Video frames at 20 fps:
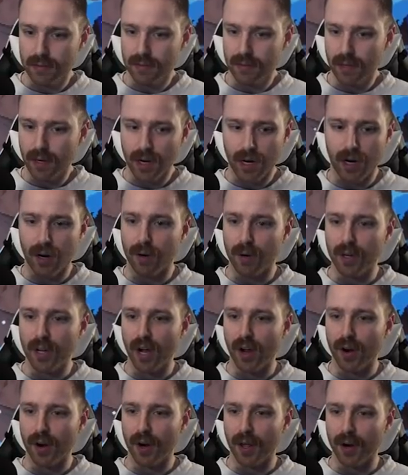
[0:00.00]
Oh,
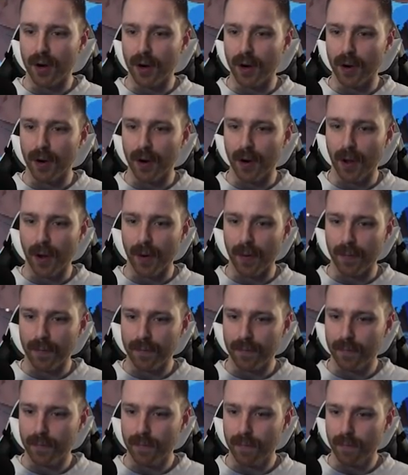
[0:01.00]
no, no, no, no, no, no, no.
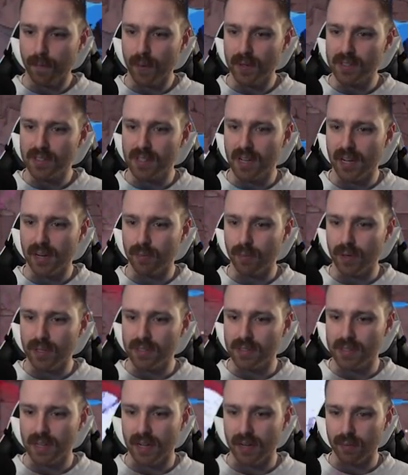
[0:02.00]
One's done,
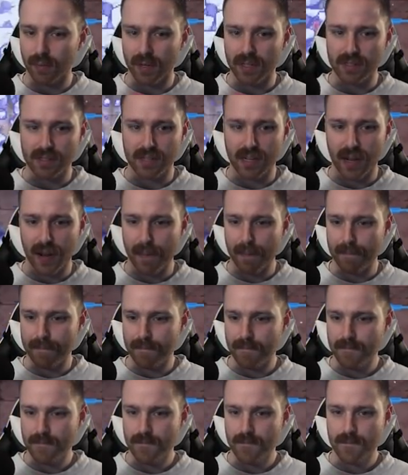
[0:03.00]
one's done, one's done.
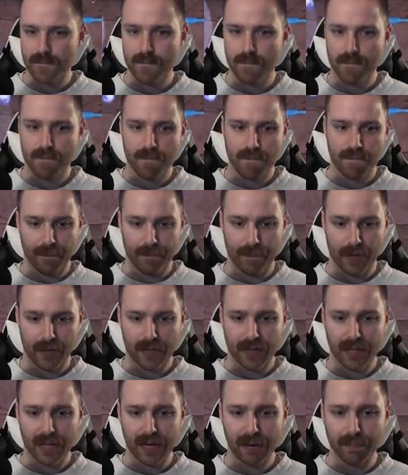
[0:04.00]

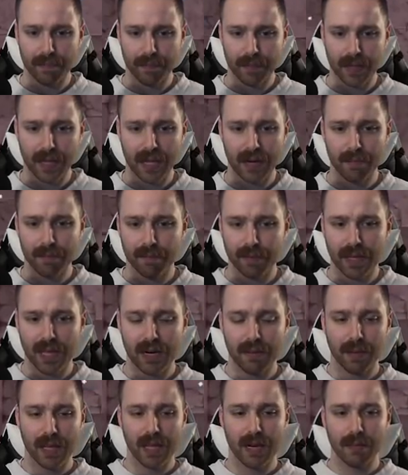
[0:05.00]
Get him, get him, get
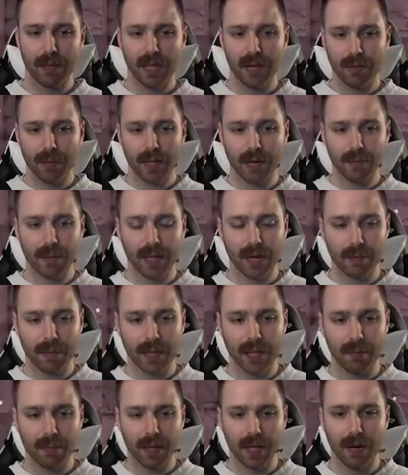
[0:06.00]
him, get him, get him, get him, get him,
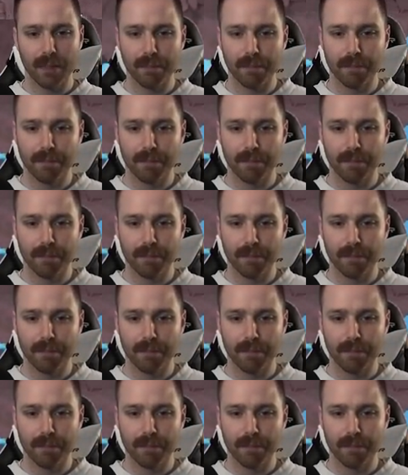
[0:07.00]
get him, get him.